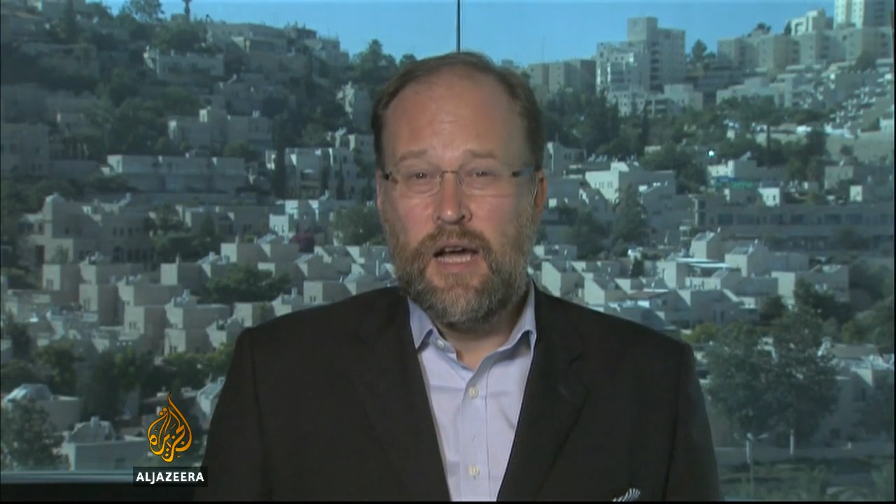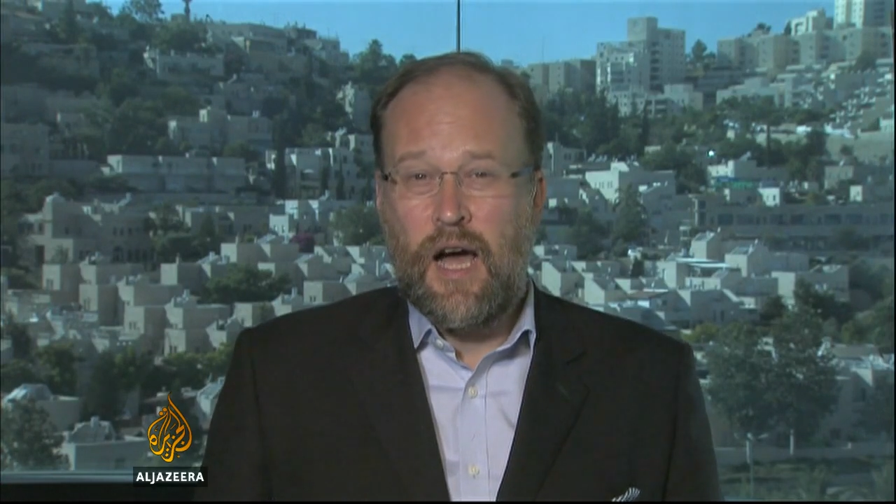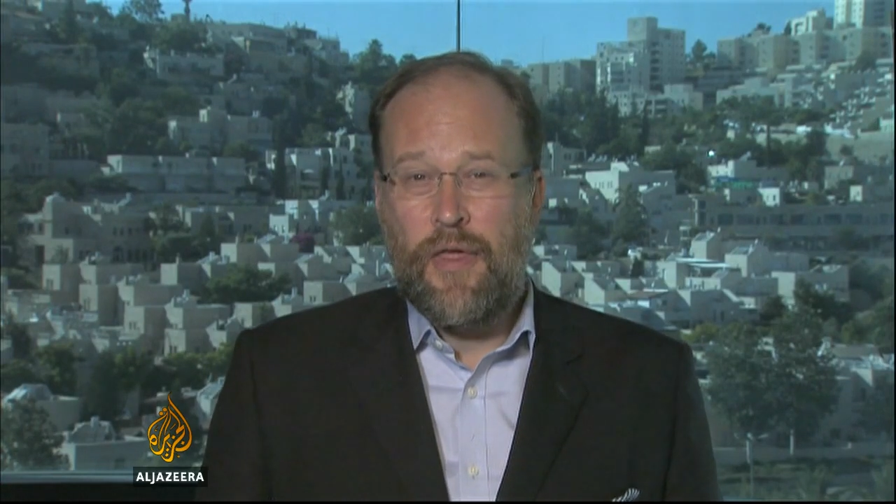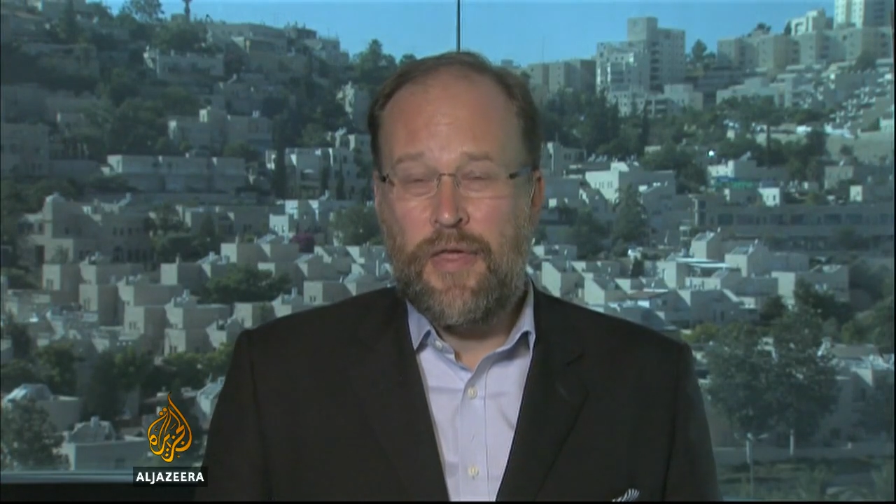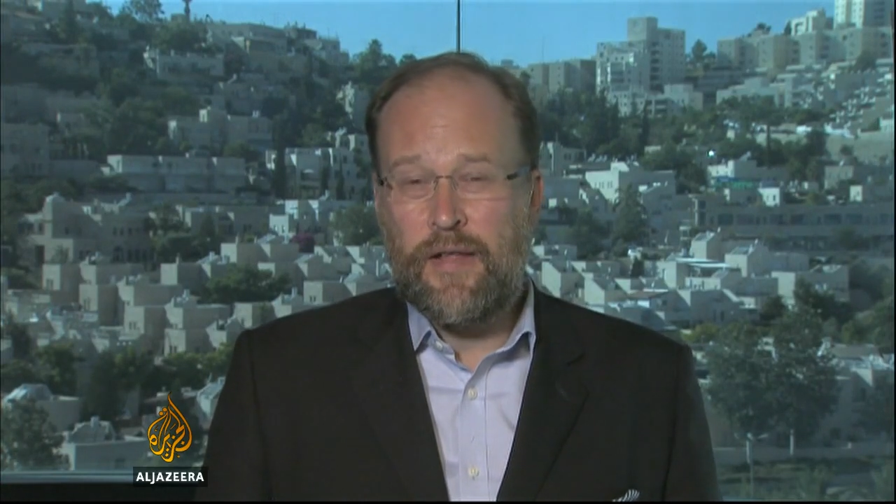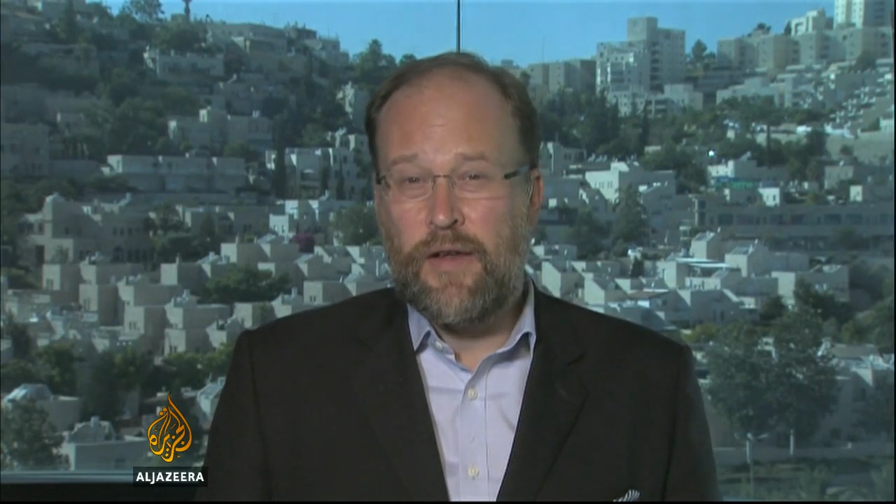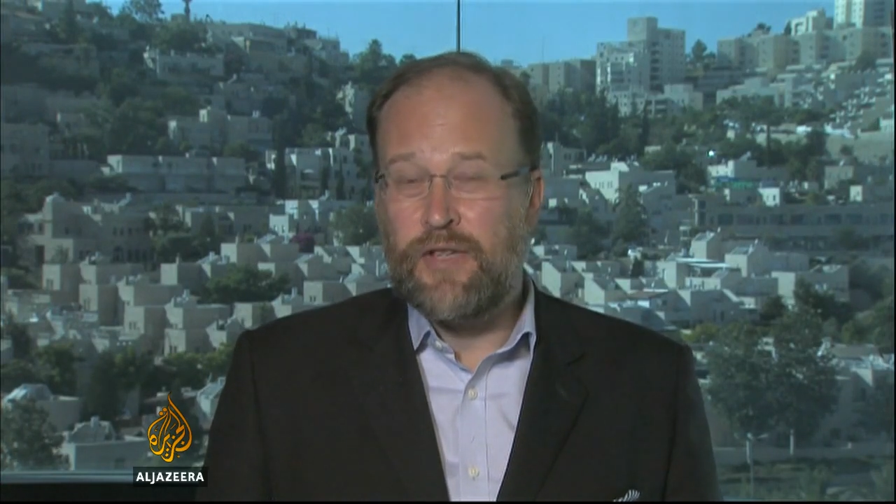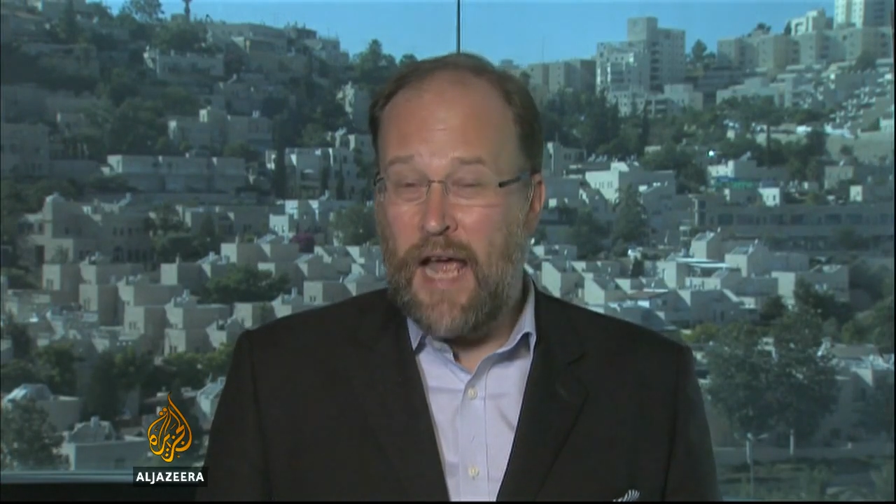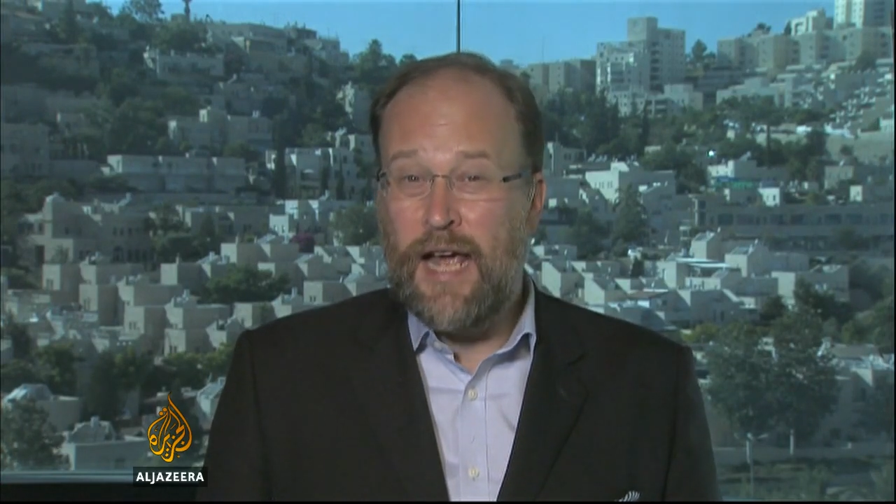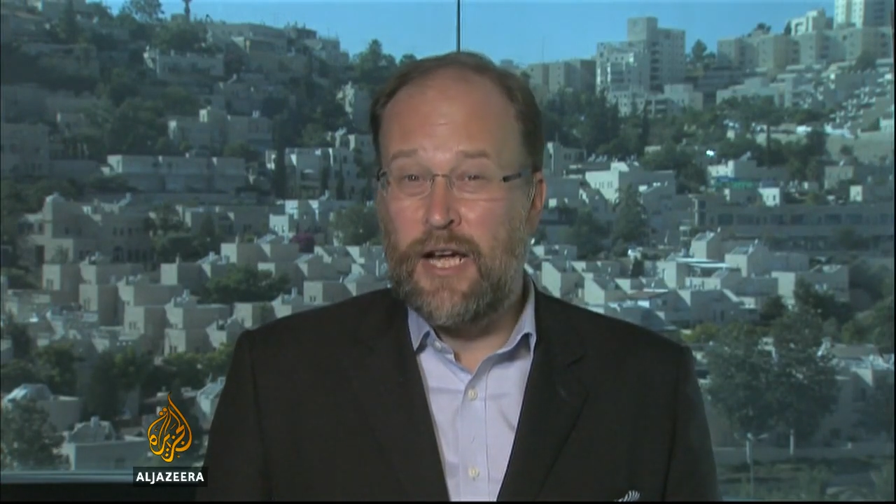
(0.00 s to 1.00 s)
I think there
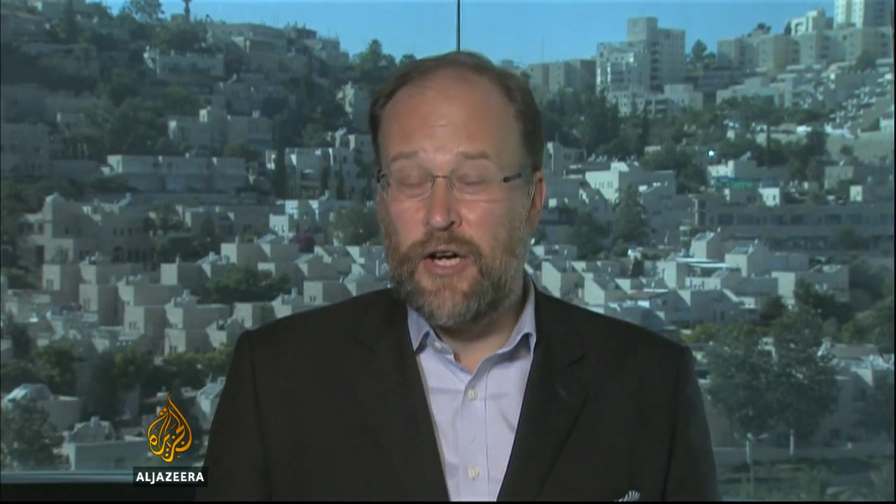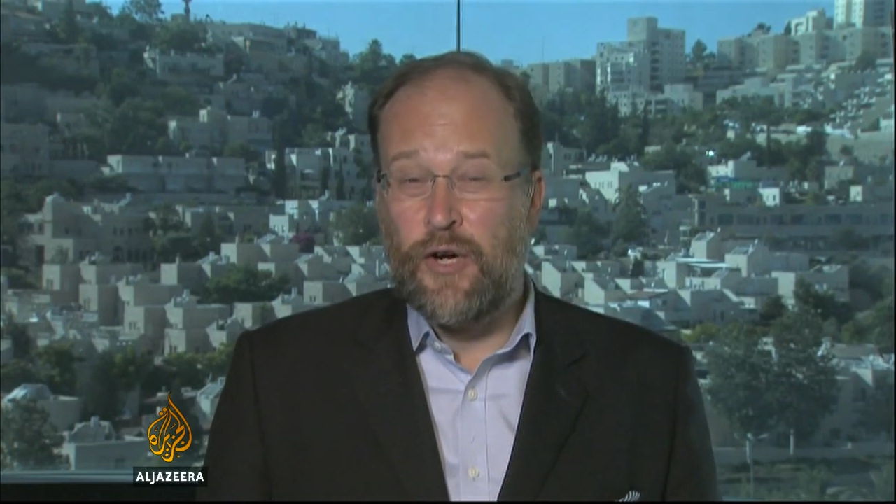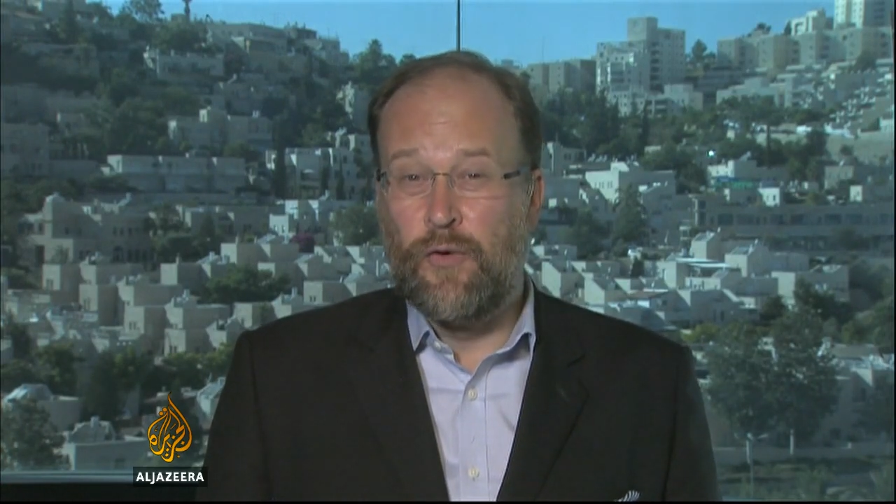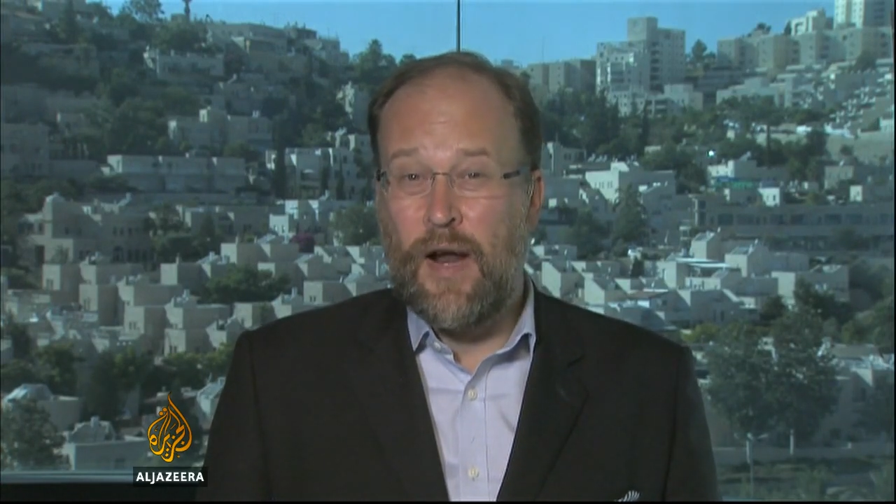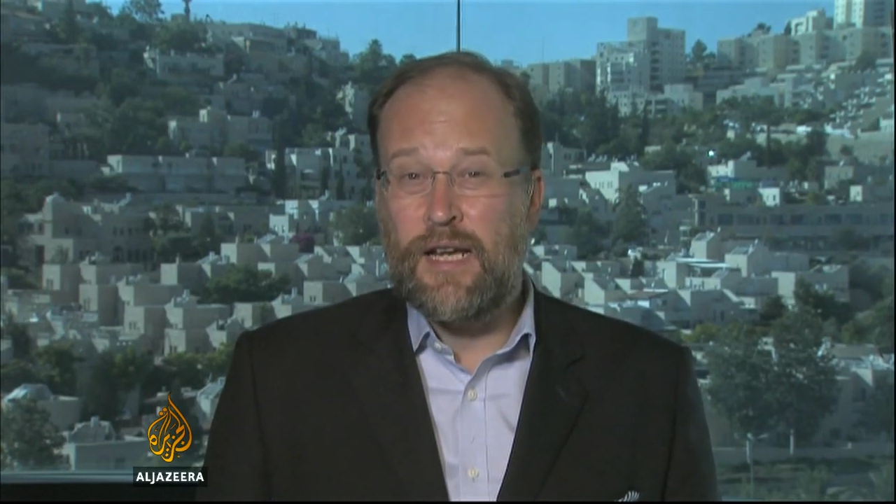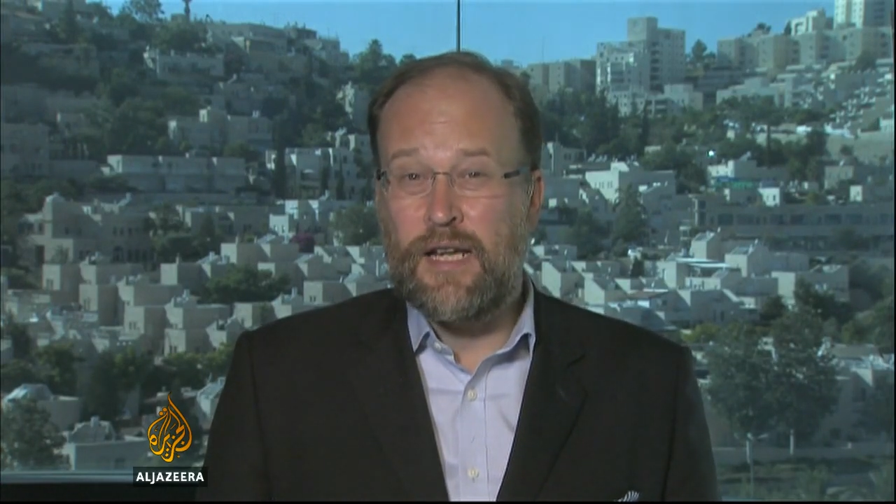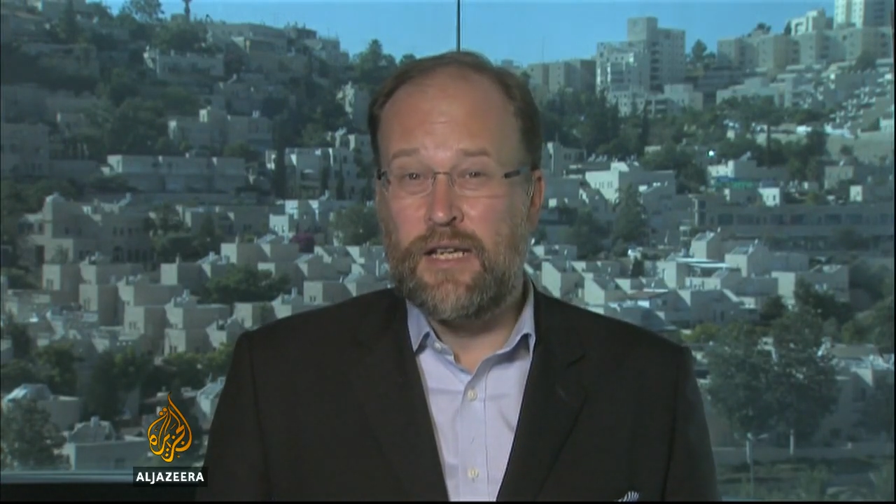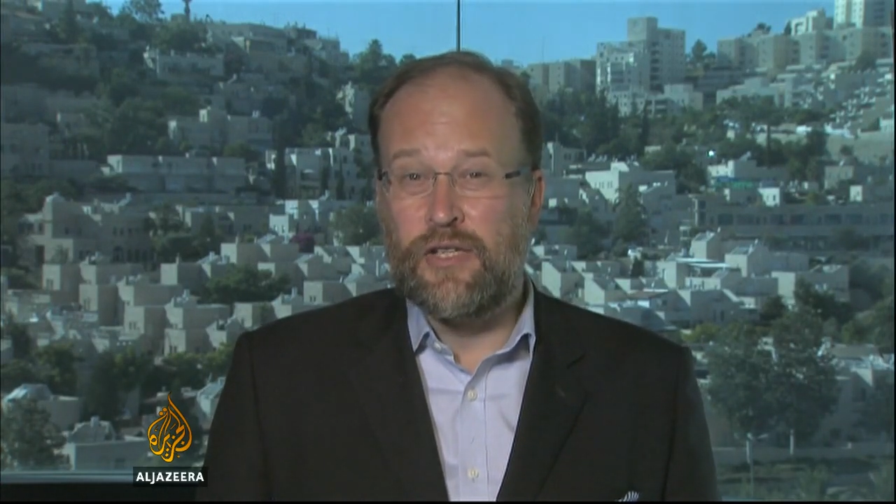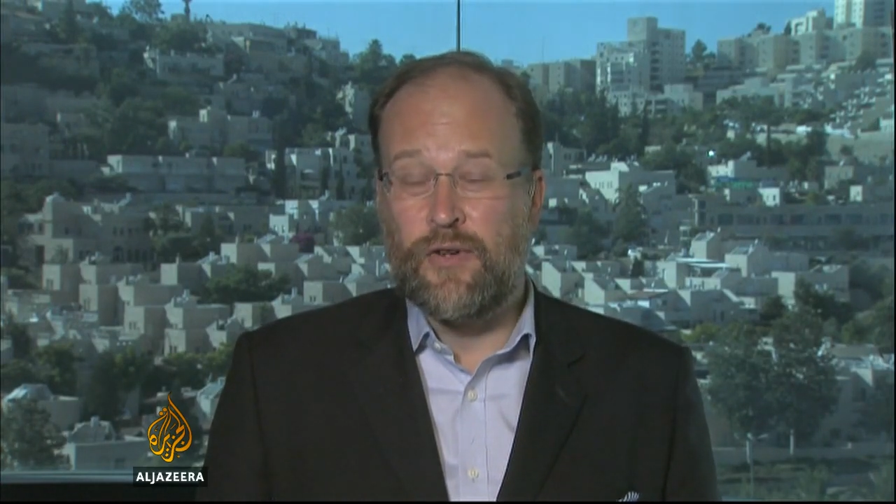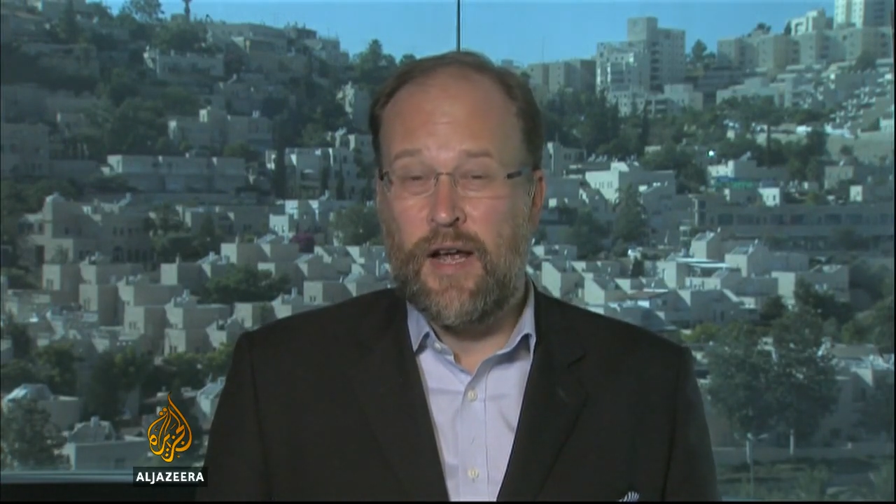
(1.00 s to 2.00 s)
is anger already
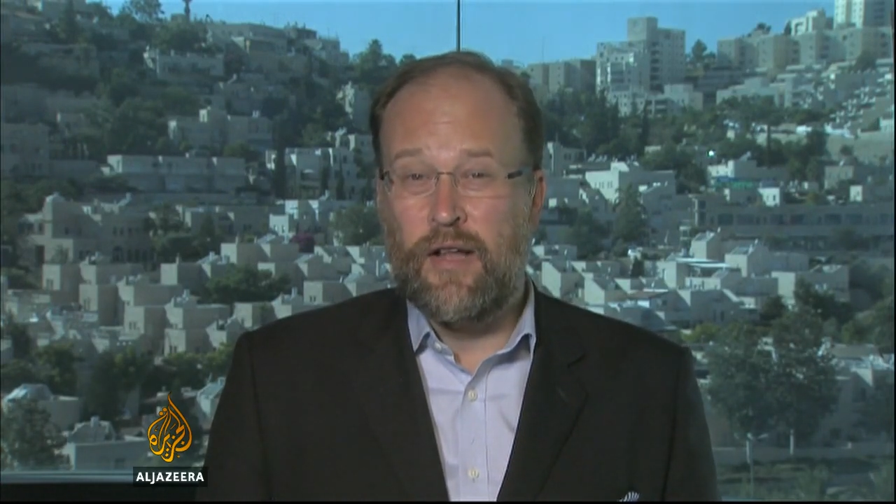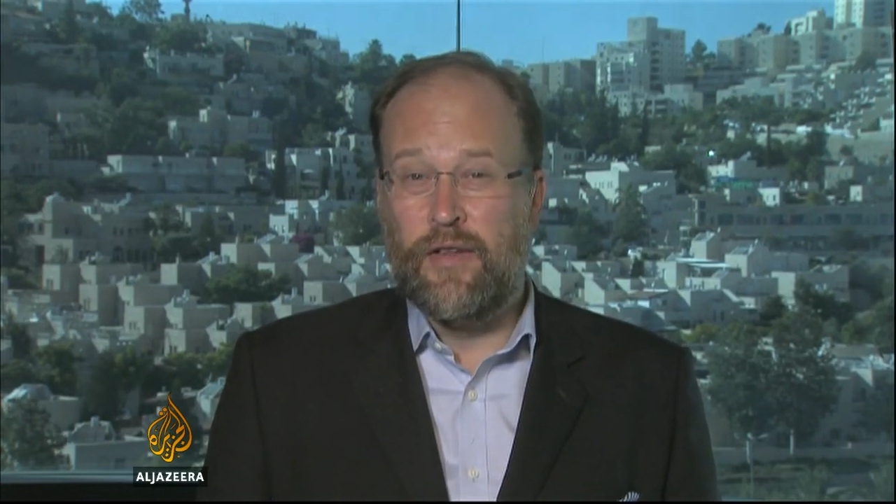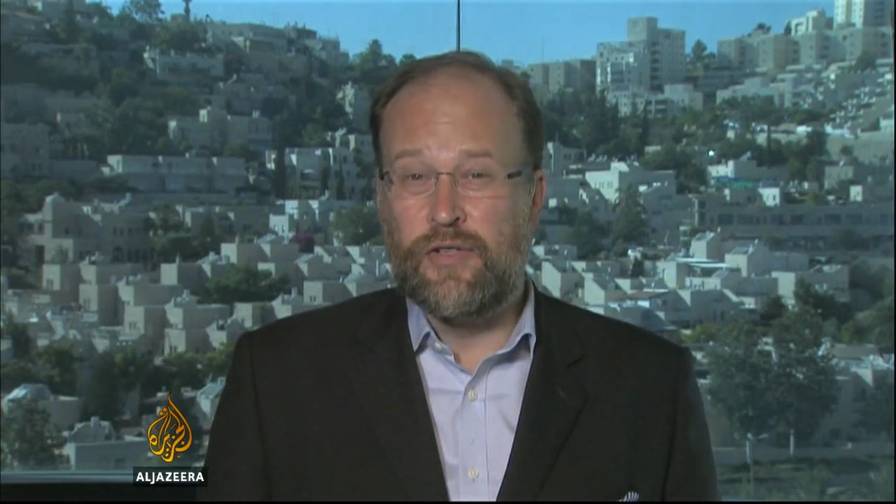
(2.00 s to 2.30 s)
in Israel.